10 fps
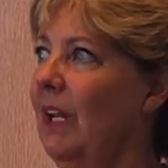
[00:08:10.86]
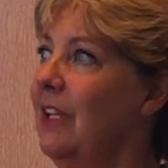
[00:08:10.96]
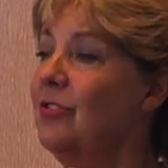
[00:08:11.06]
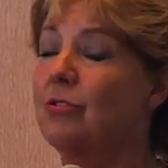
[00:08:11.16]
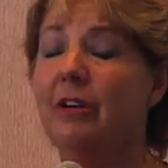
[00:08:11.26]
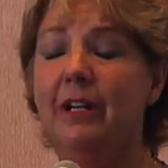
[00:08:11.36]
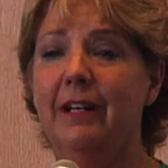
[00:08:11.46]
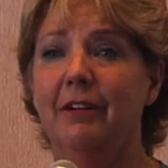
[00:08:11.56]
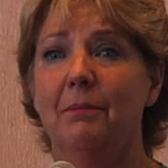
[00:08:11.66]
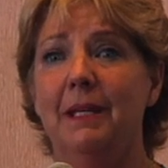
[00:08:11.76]

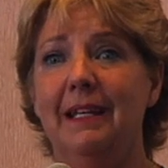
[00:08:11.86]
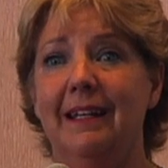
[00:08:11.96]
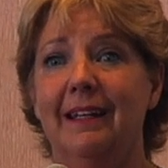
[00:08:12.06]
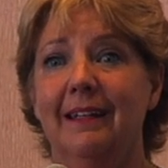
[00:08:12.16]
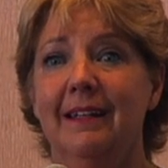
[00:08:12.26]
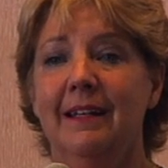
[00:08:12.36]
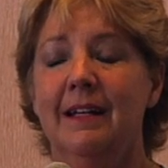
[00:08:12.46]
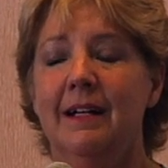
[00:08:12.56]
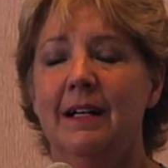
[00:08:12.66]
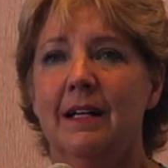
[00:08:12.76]
extraordinary meeting
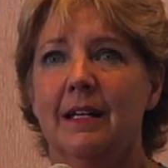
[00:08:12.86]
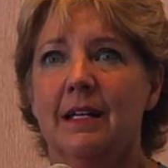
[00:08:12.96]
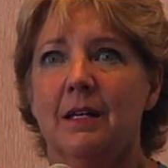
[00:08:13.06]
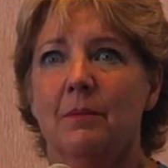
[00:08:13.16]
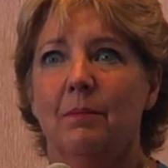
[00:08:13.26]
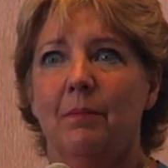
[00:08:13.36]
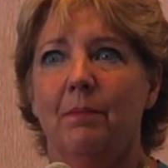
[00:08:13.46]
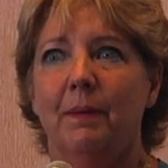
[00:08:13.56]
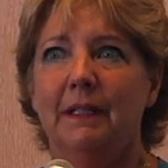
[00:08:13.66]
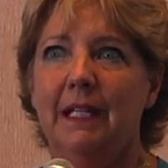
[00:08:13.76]

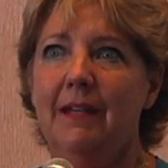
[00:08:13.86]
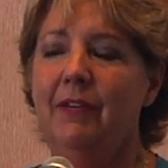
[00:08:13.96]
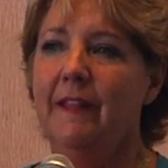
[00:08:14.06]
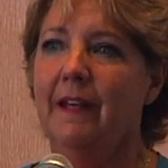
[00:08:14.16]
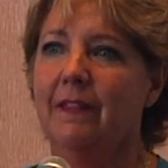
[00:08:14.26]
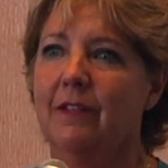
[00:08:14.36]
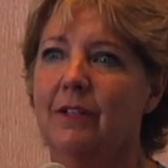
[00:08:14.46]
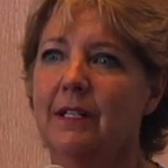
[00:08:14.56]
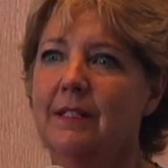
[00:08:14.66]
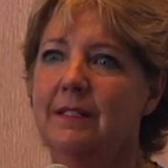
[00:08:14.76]
believing that
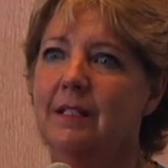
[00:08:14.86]
there is